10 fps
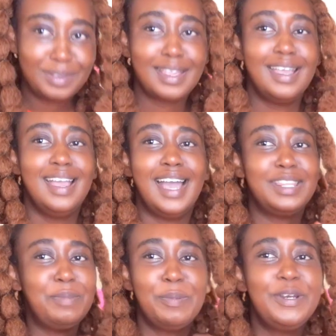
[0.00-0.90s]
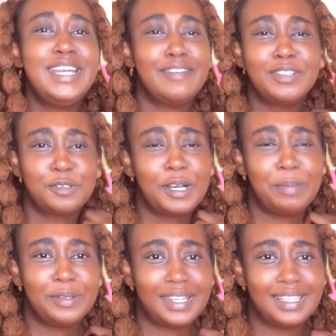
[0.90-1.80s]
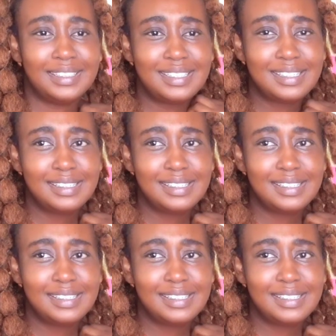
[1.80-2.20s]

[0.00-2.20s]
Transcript: I think people never talk about that.